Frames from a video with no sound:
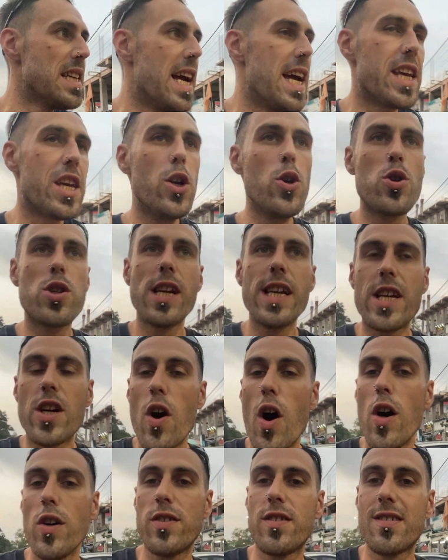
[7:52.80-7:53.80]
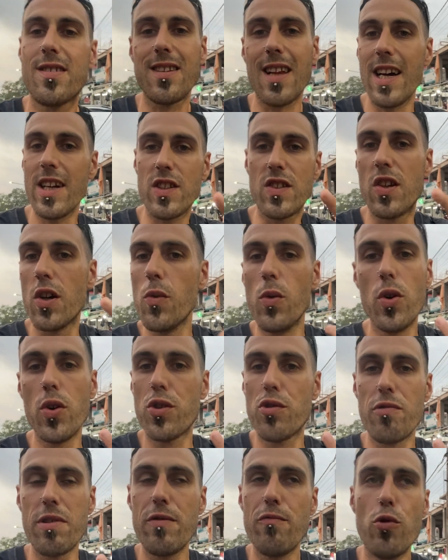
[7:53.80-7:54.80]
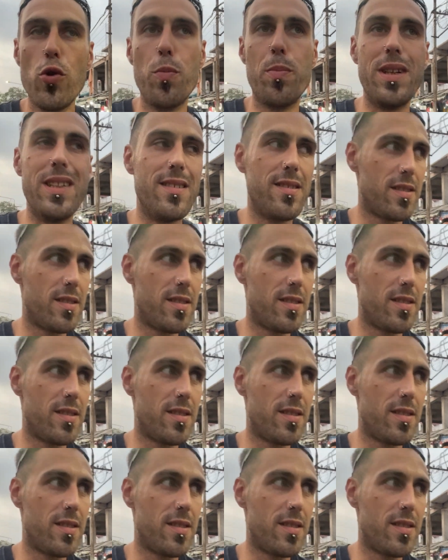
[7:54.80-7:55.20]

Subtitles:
Usually costs like 2 or 3 rupees.